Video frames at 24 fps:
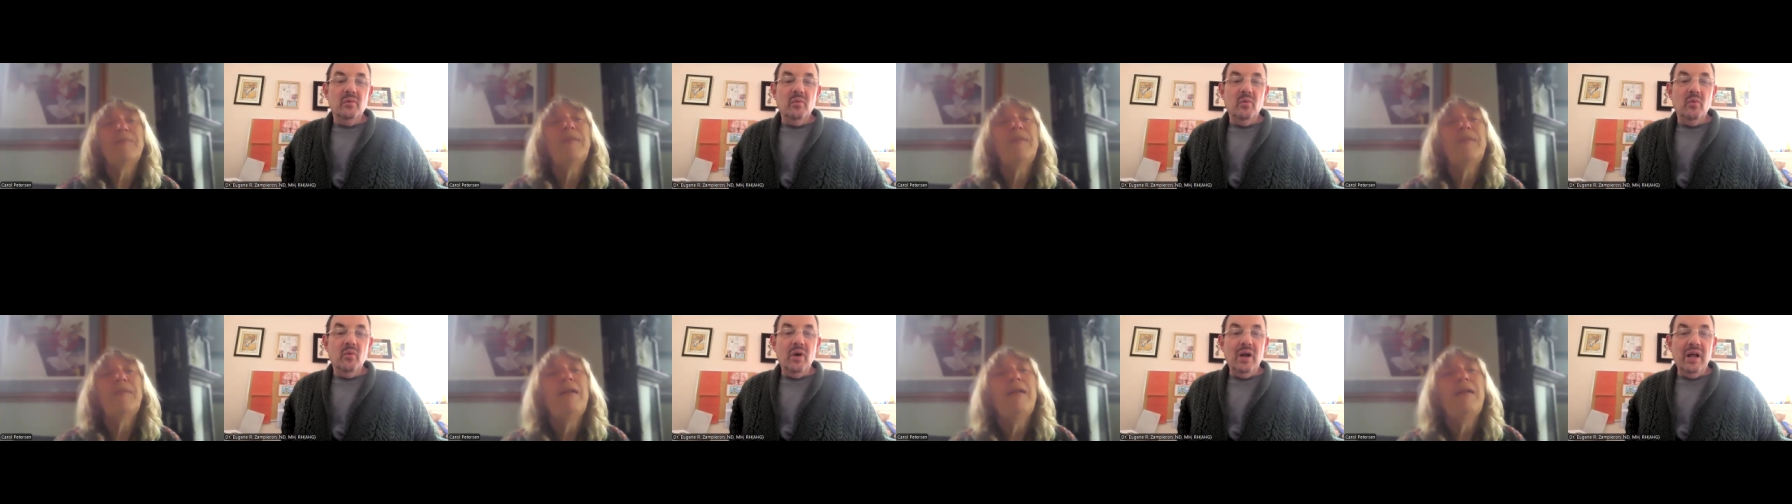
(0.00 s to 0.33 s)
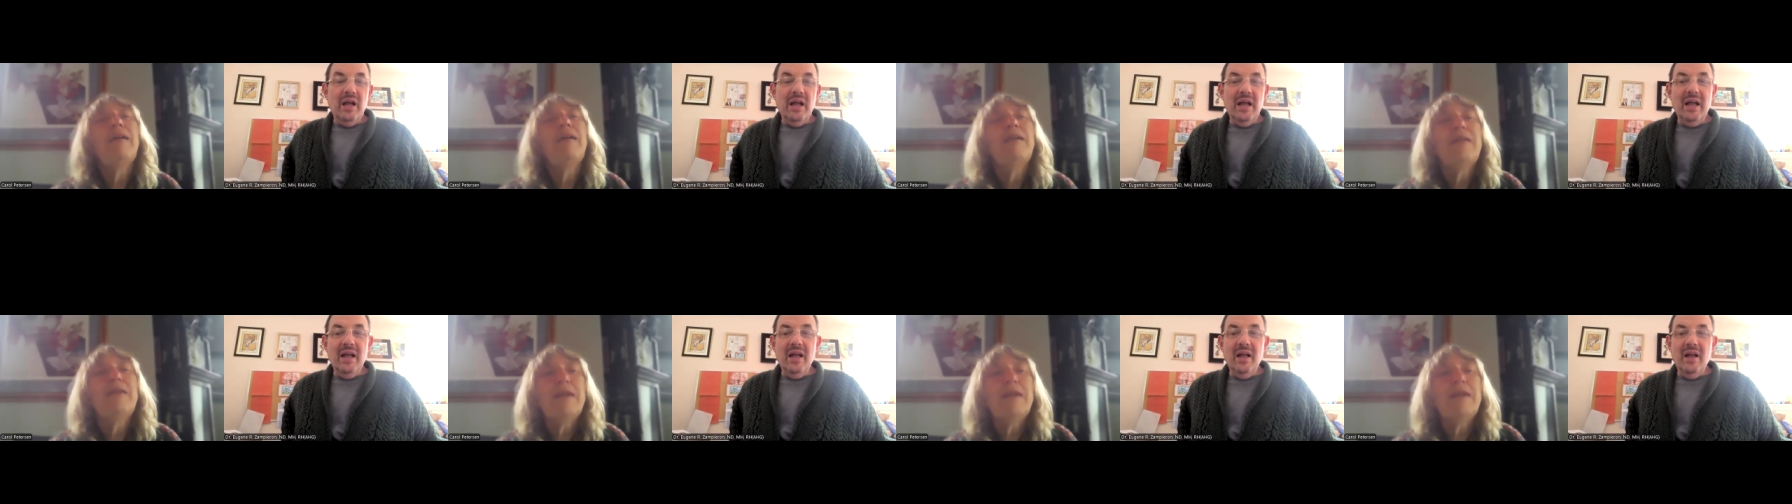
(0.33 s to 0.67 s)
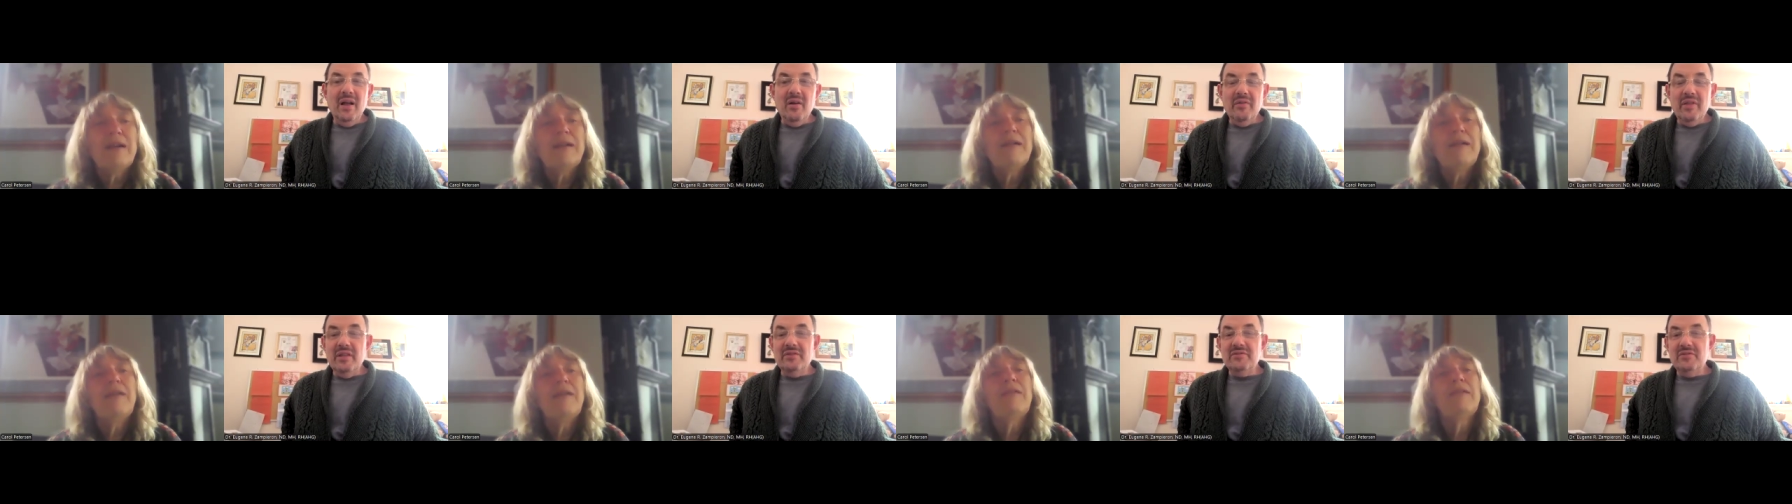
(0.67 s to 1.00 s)

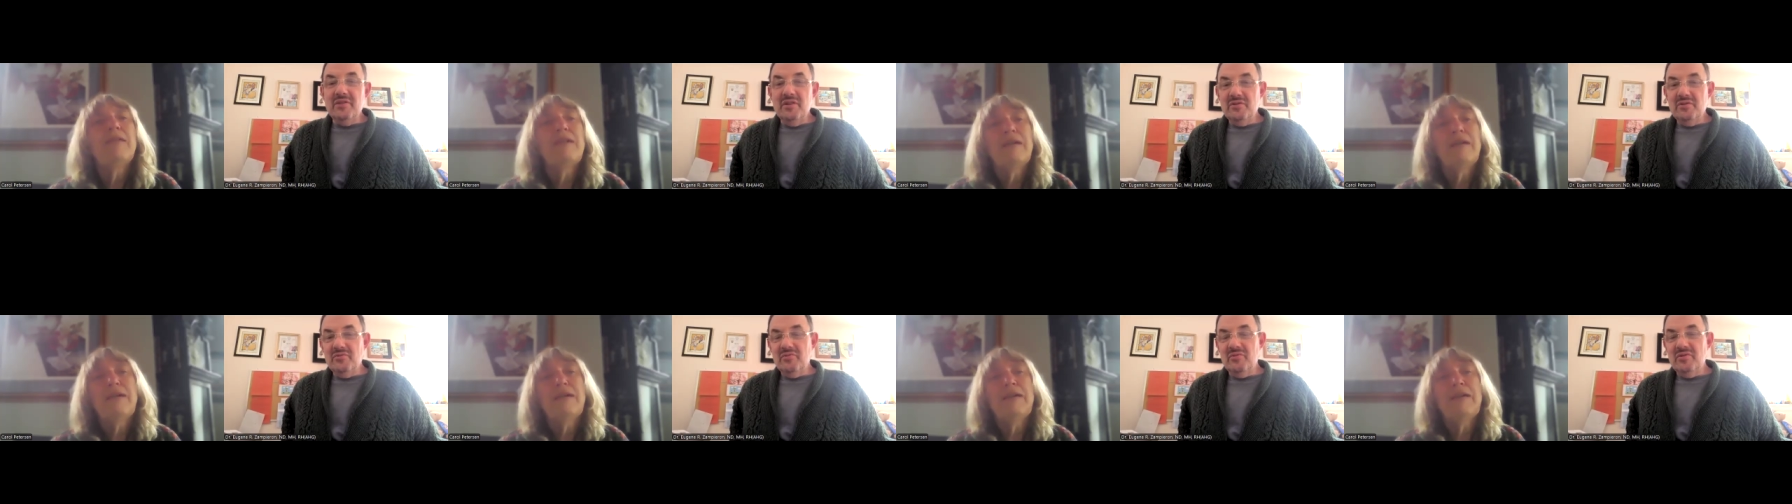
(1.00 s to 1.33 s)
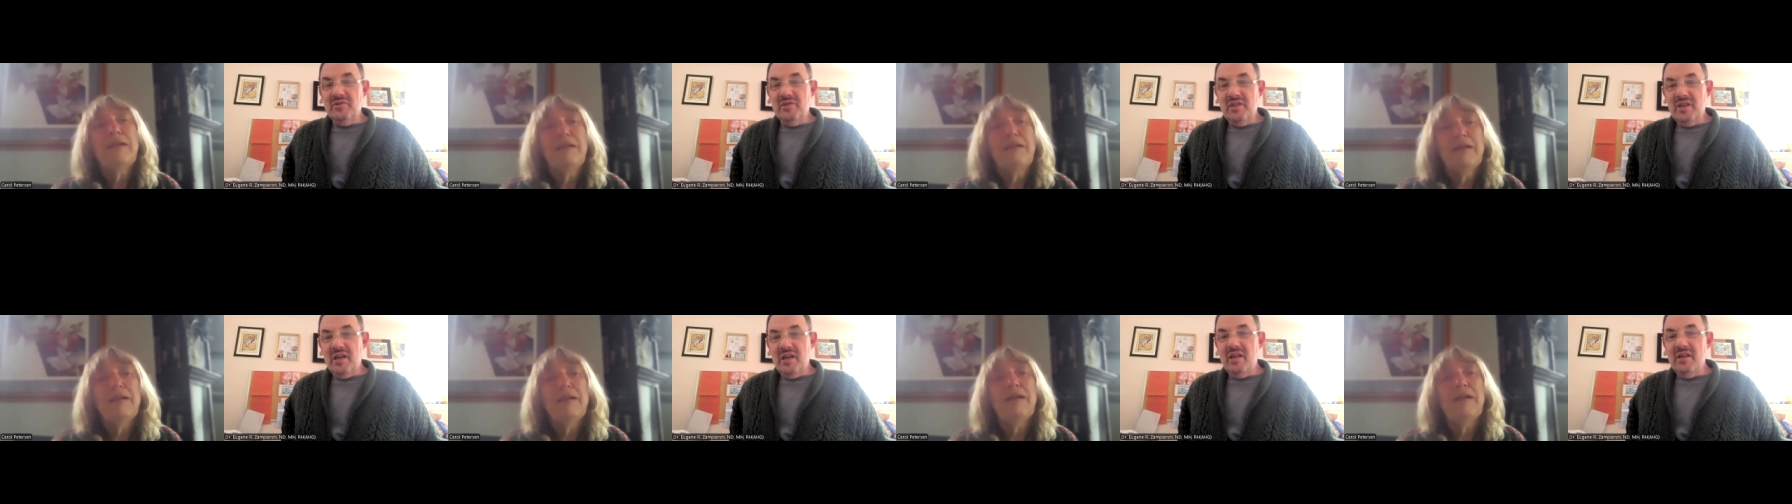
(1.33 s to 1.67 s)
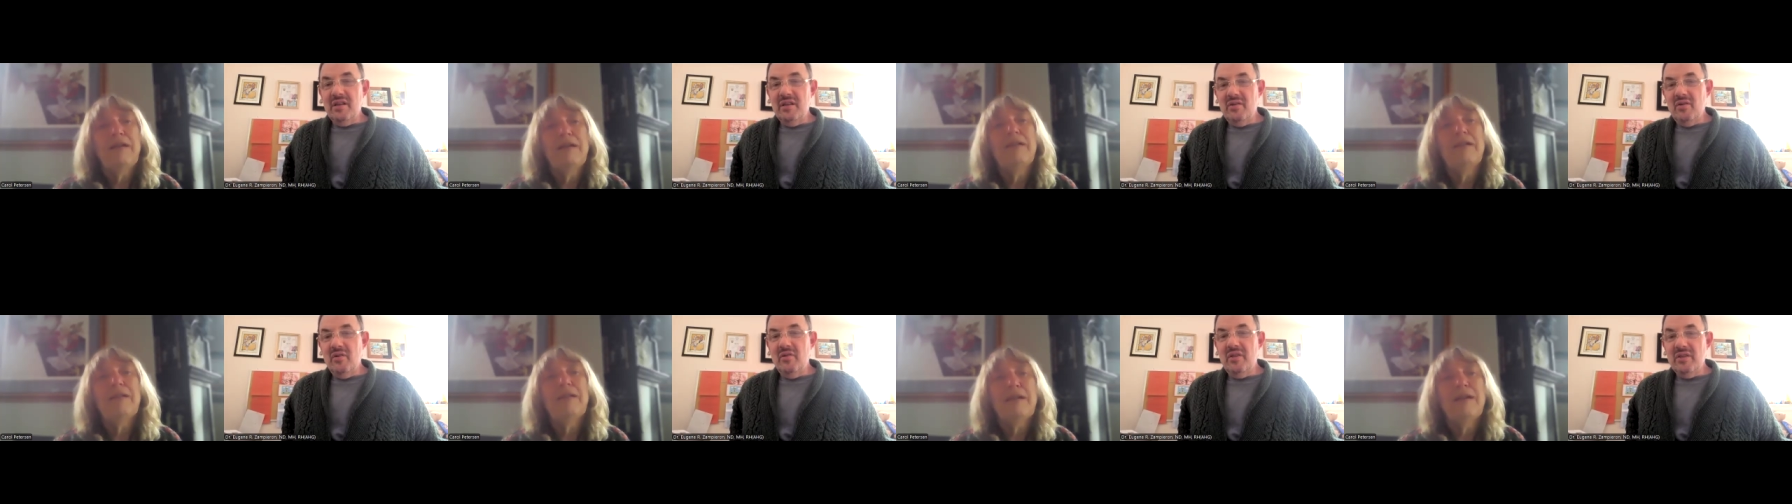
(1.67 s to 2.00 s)
Wow, that's interesting. I
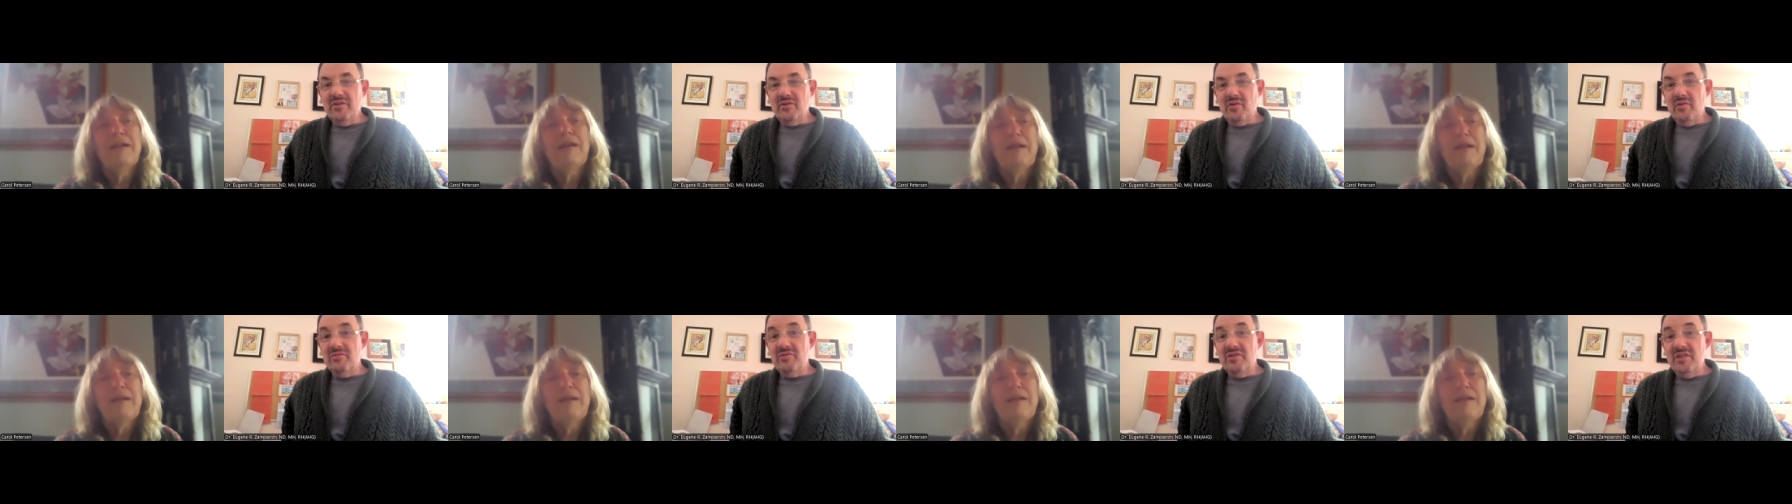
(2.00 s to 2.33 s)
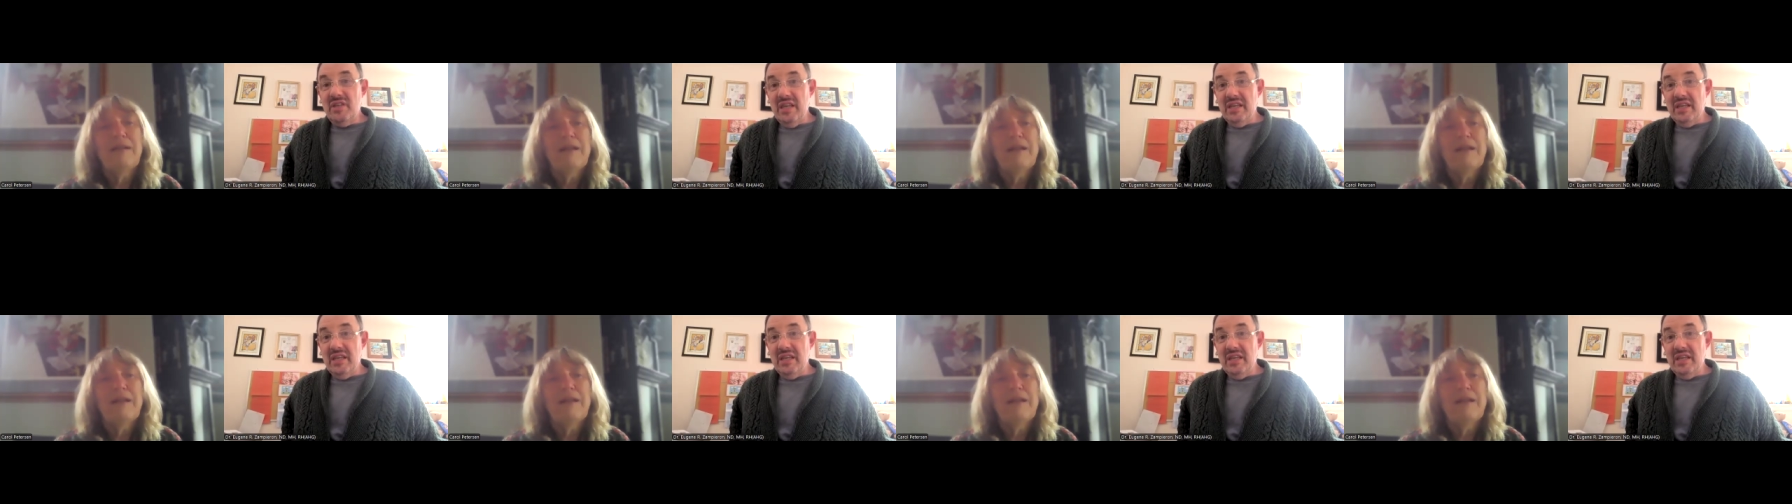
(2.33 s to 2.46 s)
didn't know that. So